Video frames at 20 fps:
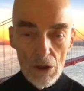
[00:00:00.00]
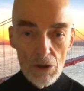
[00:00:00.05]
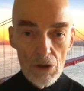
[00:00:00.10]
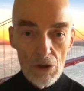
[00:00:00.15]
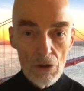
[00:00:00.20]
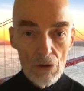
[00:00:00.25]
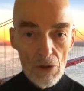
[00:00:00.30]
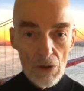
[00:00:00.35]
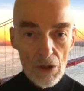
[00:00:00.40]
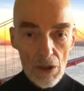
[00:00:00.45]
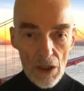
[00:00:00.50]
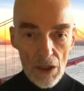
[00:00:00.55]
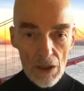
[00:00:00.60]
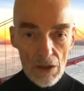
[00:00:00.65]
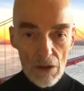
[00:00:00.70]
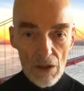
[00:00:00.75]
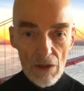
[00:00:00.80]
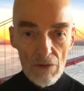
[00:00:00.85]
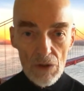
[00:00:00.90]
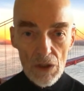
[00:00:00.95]
to the
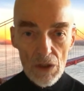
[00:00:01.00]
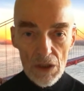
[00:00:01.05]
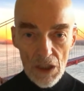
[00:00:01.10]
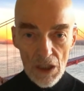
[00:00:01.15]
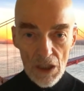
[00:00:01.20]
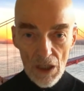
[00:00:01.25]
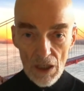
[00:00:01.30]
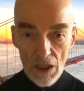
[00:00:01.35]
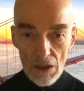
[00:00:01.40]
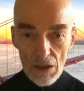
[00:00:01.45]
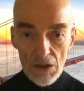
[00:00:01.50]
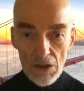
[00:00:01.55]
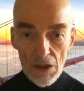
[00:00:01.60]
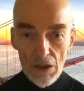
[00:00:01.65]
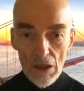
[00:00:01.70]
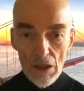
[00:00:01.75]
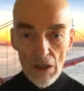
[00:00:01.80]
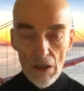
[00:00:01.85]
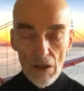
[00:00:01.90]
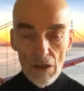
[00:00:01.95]
9/11 attacks,
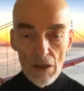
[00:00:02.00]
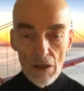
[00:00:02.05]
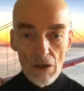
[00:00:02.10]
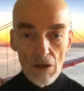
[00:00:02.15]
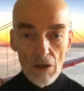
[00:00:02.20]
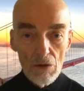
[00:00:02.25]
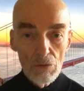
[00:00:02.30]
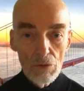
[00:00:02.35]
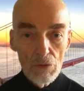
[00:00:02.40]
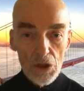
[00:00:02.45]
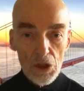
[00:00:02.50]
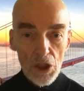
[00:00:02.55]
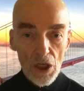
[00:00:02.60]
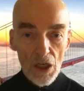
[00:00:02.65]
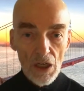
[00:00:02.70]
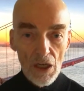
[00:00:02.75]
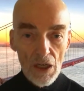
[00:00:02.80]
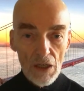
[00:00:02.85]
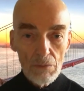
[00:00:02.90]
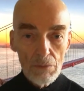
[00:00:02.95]
which
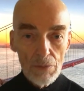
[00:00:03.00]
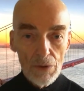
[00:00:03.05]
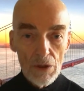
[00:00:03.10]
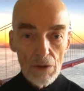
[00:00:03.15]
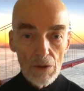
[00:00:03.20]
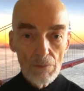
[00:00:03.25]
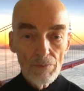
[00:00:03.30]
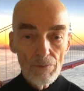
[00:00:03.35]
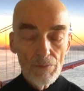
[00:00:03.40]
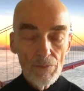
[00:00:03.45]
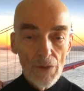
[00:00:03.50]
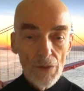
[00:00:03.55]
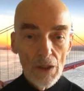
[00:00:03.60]
had been